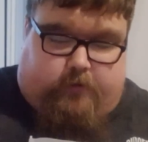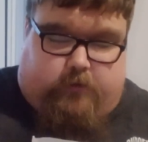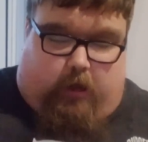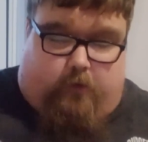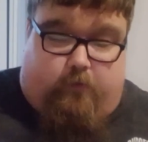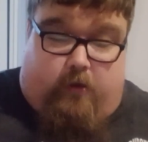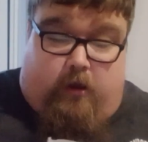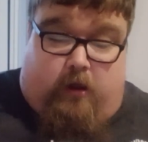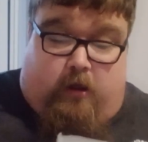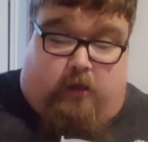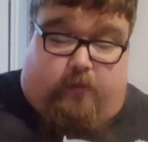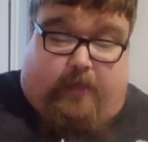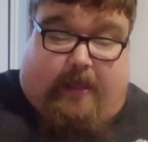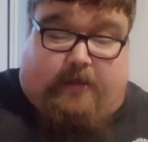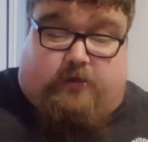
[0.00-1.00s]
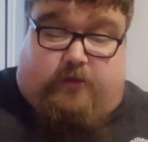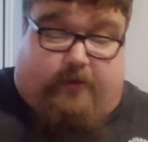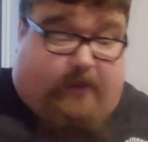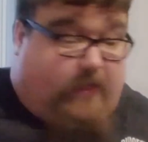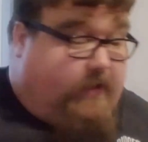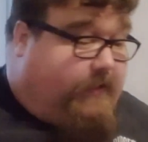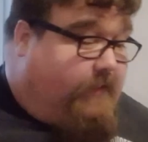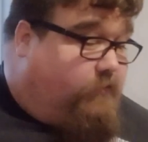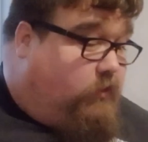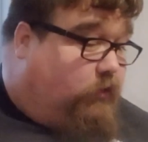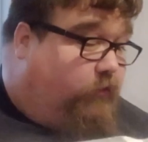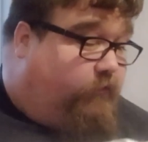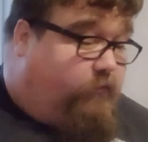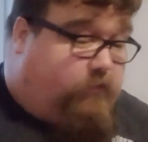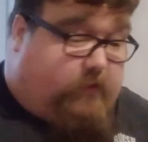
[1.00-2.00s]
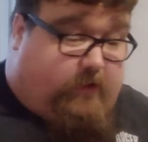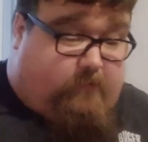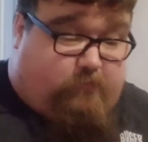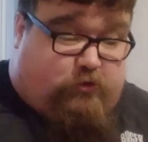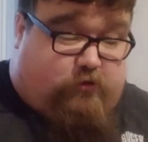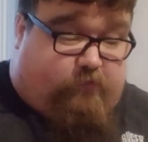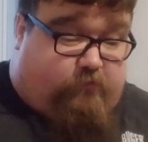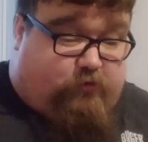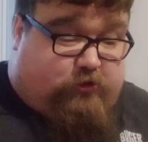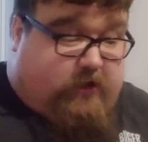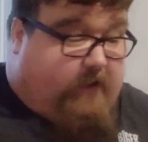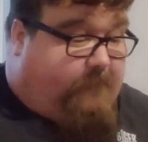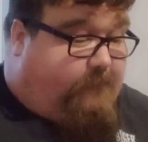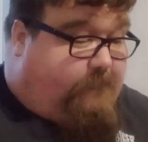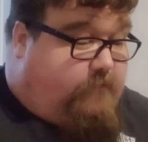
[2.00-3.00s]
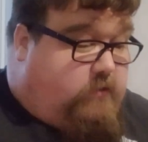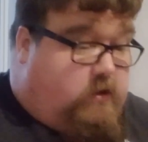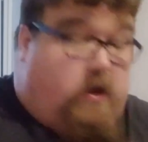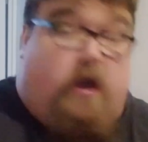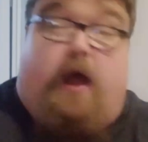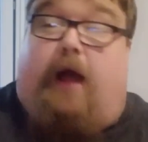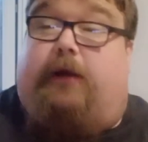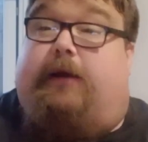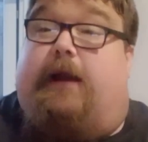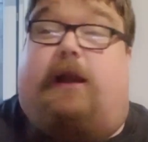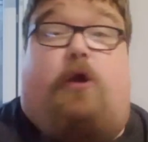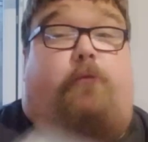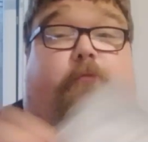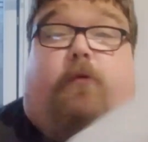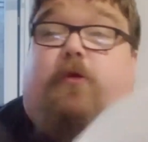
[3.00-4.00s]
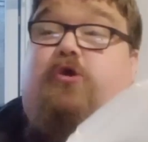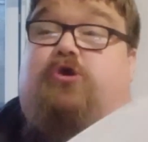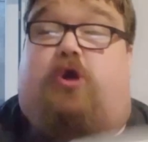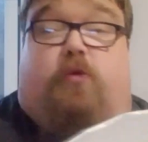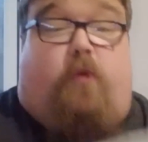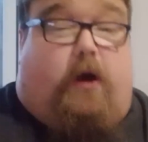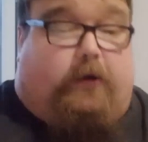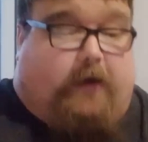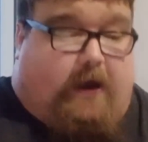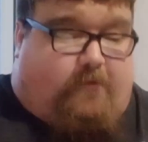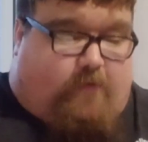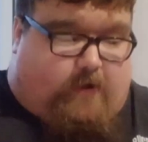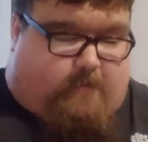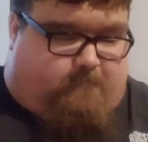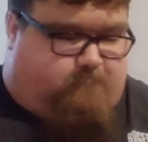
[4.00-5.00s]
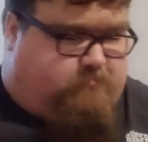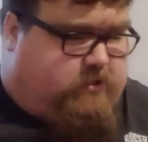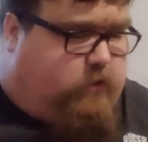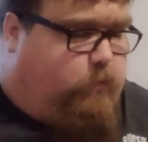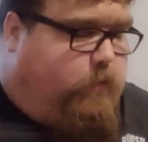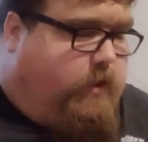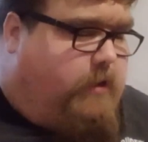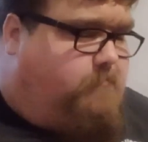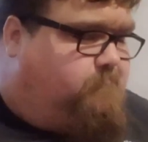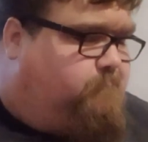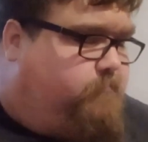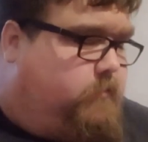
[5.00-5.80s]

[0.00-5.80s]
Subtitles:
So that's the gift I got from Chef. Again, he'll probably show what I gave him somewhere.